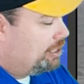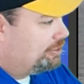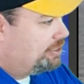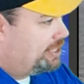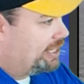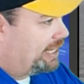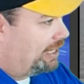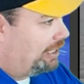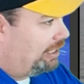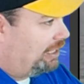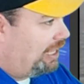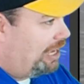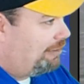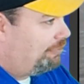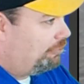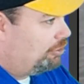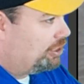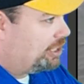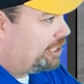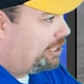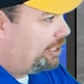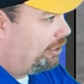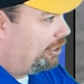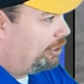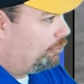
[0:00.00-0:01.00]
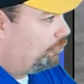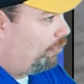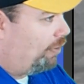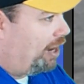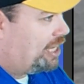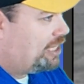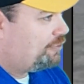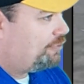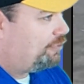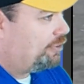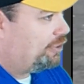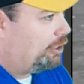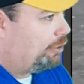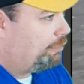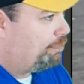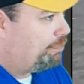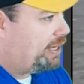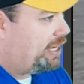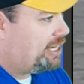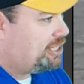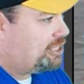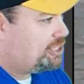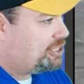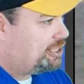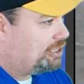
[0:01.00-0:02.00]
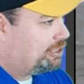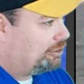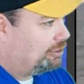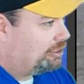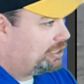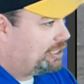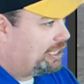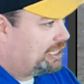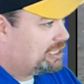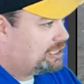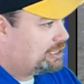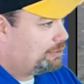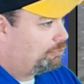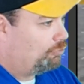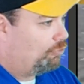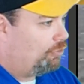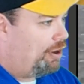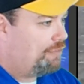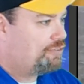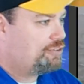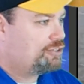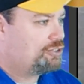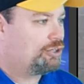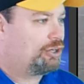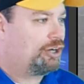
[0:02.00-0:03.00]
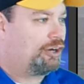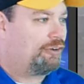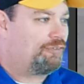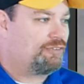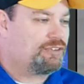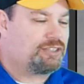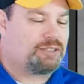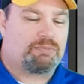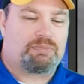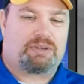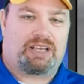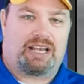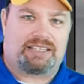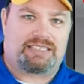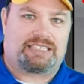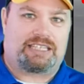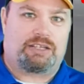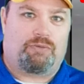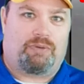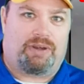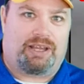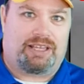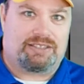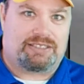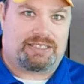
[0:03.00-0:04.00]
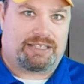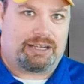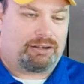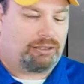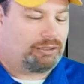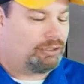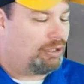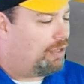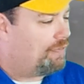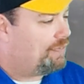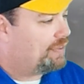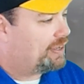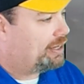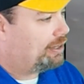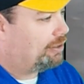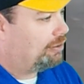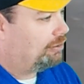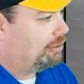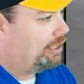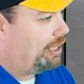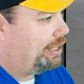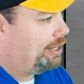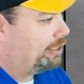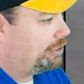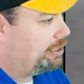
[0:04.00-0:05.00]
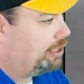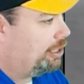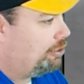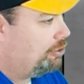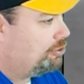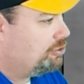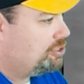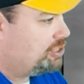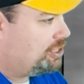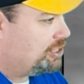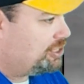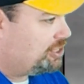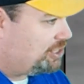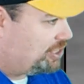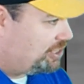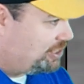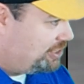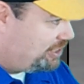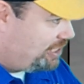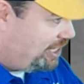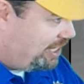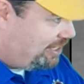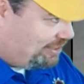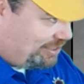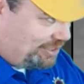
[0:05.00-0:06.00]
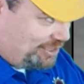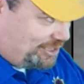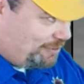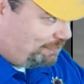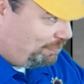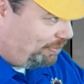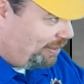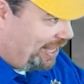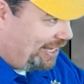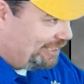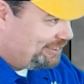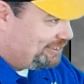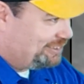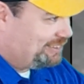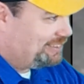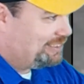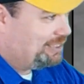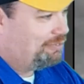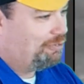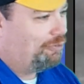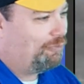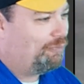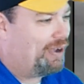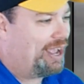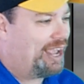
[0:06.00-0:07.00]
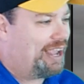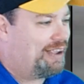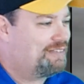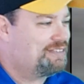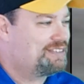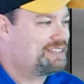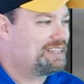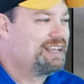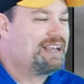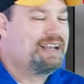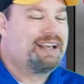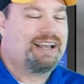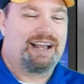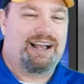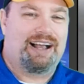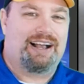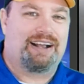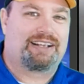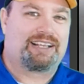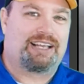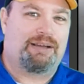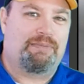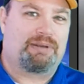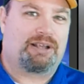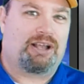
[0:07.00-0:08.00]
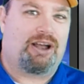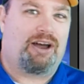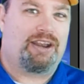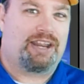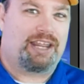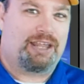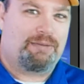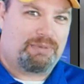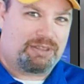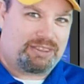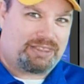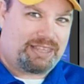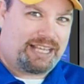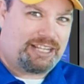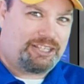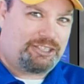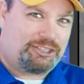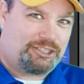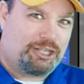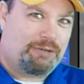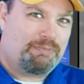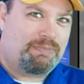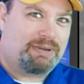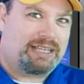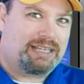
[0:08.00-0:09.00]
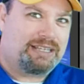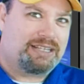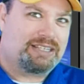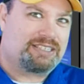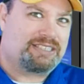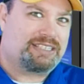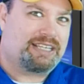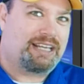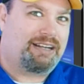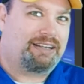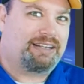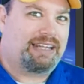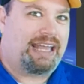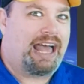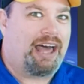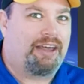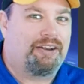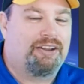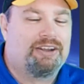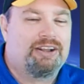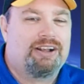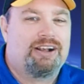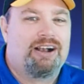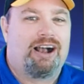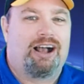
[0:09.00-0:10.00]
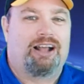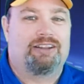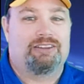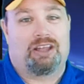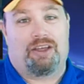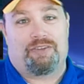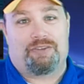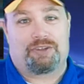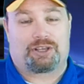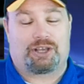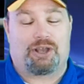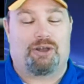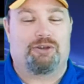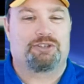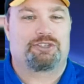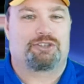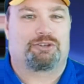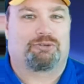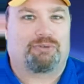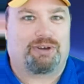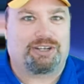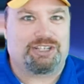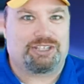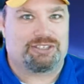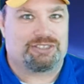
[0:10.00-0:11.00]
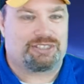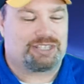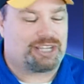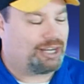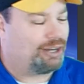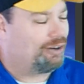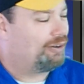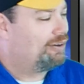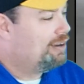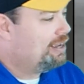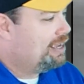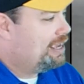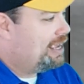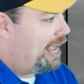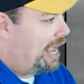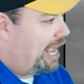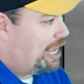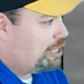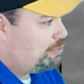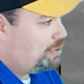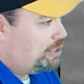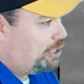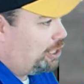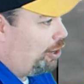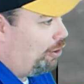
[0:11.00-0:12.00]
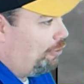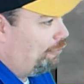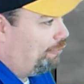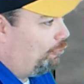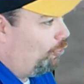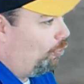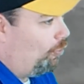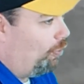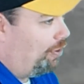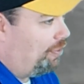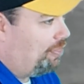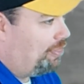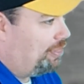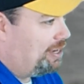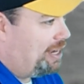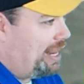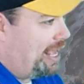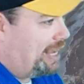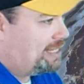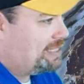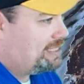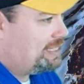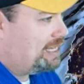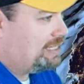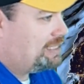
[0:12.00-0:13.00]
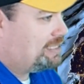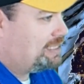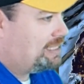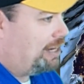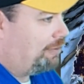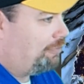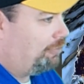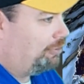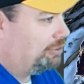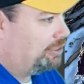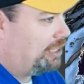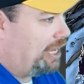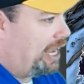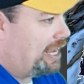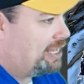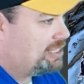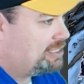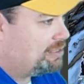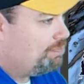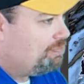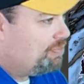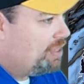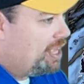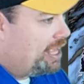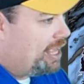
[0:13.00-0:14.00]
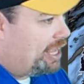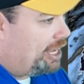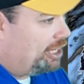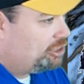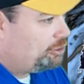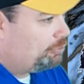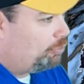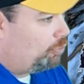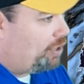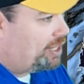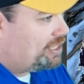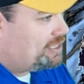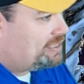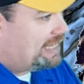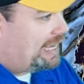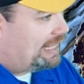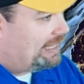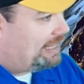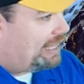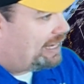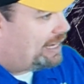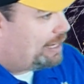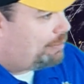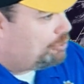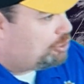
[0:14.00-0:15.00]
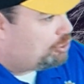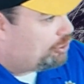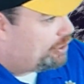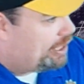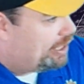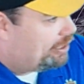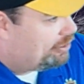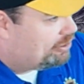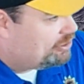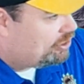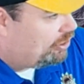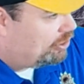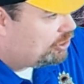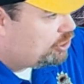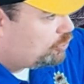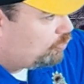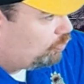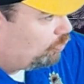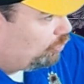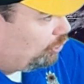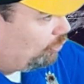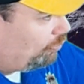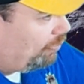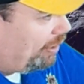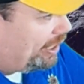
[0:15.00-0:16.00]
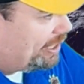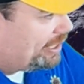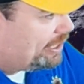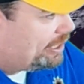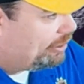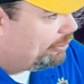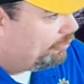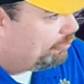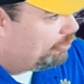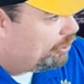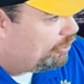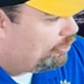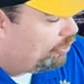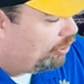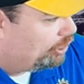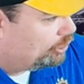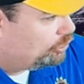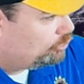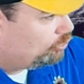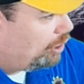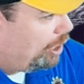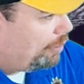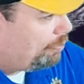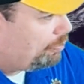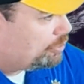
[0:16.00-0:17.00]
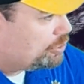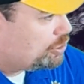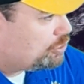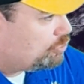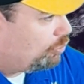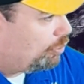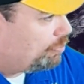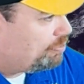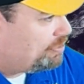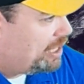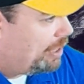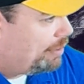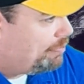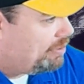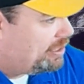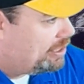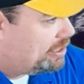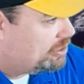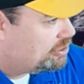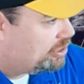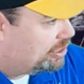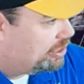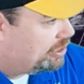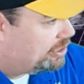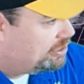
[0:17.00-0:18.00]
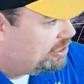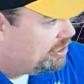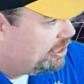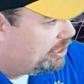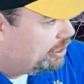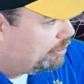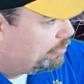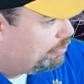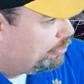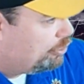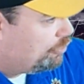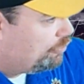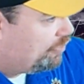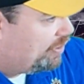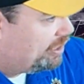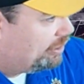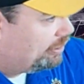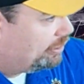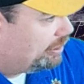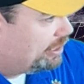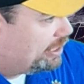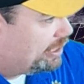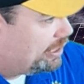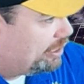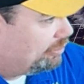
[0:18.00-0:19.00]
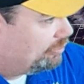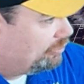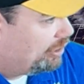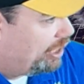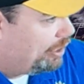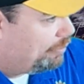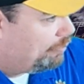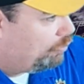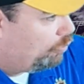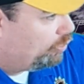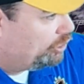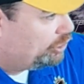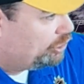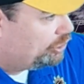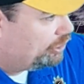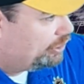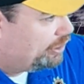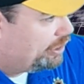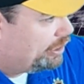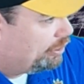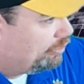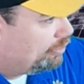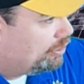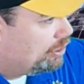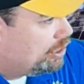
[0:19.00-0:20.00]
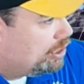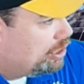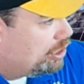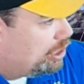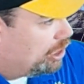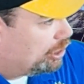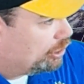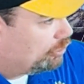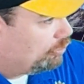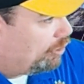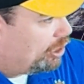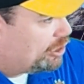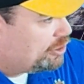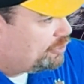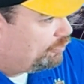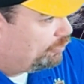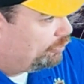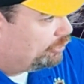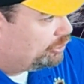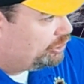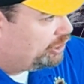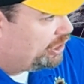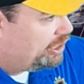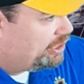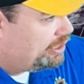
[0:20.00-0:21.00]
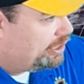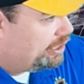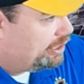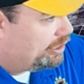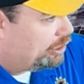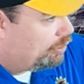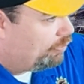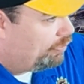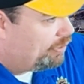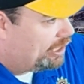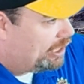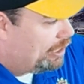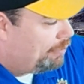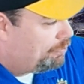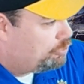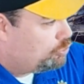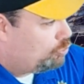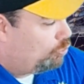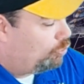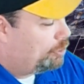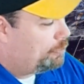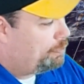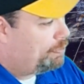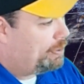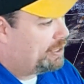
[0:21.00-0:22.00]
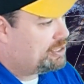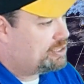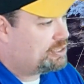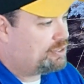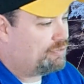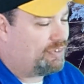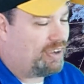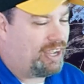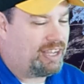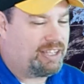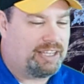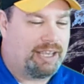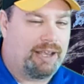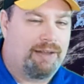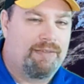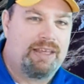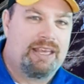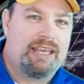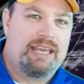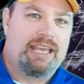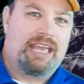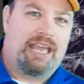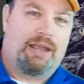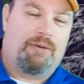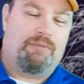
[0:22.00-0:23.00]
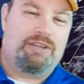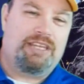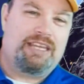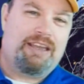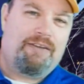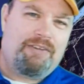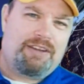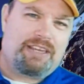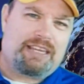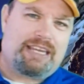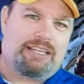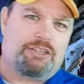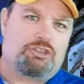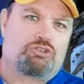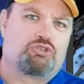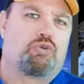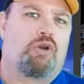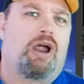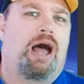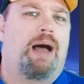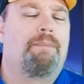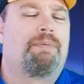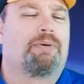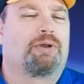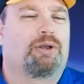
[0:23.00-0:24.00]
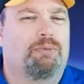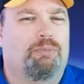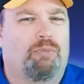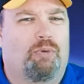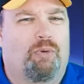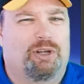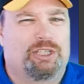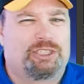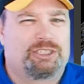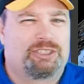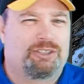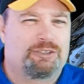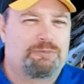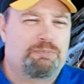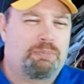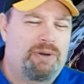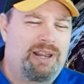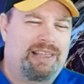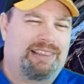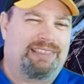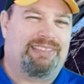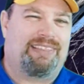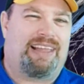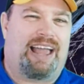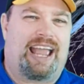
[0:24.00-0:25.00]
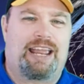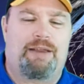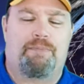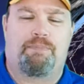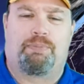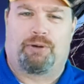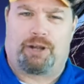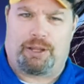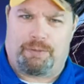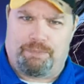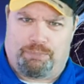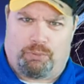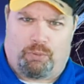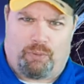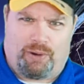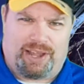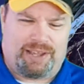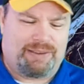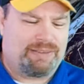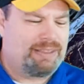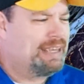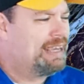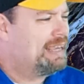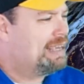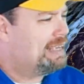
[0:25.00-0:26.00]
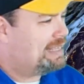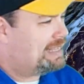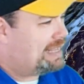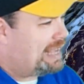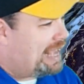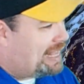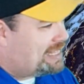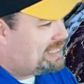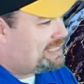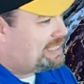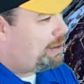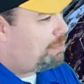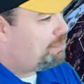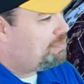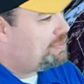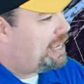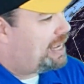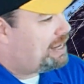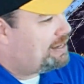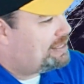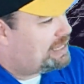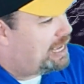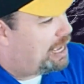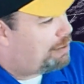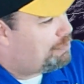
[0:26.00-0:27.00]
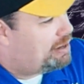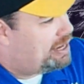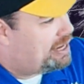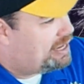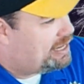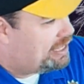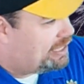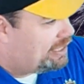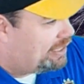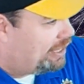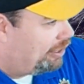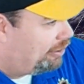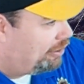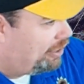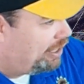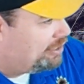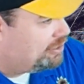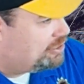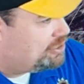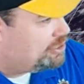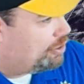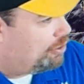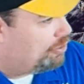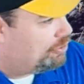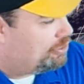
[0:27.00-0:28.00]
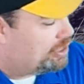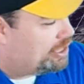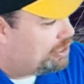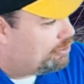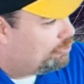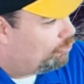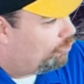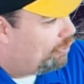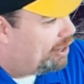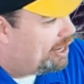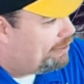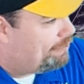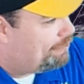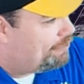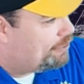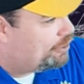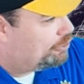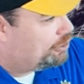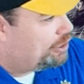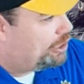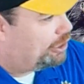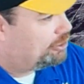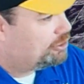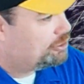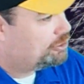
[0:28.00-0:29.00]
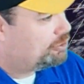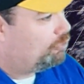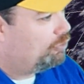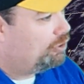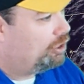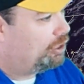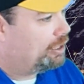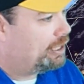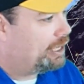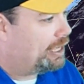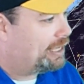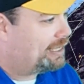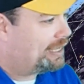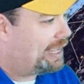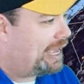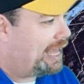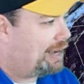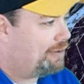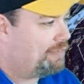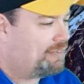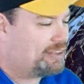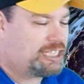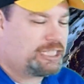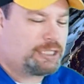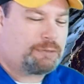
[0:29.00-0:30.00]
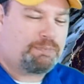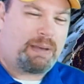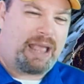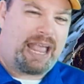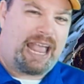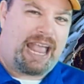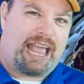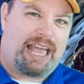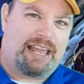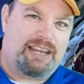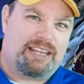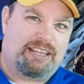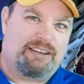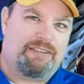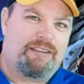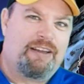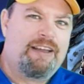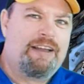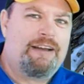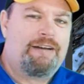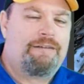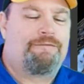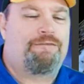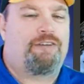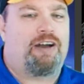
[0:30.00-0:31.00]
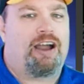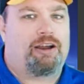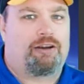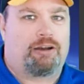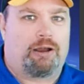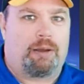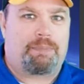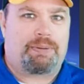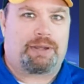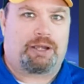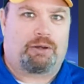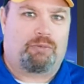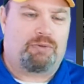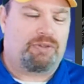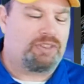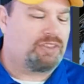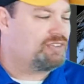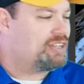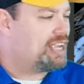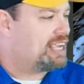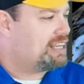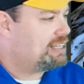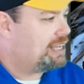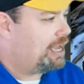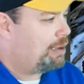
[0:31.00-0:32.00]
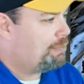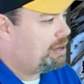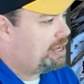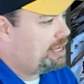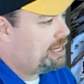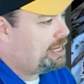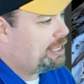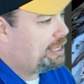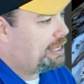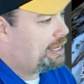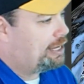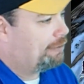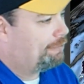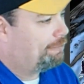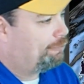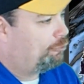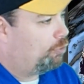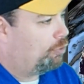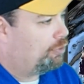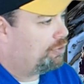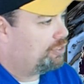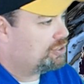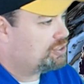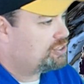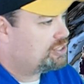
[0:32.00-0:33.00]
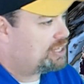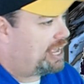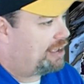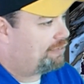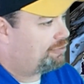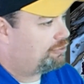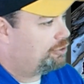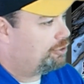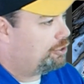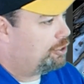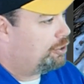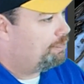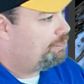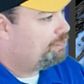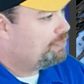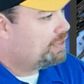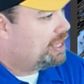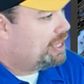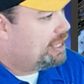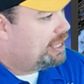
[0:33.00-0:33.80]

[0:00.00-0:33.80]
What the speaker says: Taking a live look here at Riceville Beach, still looking at some rough surf and some gusty winds there along the Carolina coast. As you can see, the splashes of the waves coming on in, but things should begin to settle down along the coastal regions here as we go for the next several days. Here's your morning satellite imagery. Here's our swirl right here with our tropical storm Debbie. It's going to continue to move inland here. A lot of moisture here across Virginia, going up toward Pennsylvania. And whenever you get tropical moisture, it's pretty light, pretty buoyant. You have some daytime heating here, and so the rain field here will kind of expand and fire up here with the daytime heating here for this afternoon.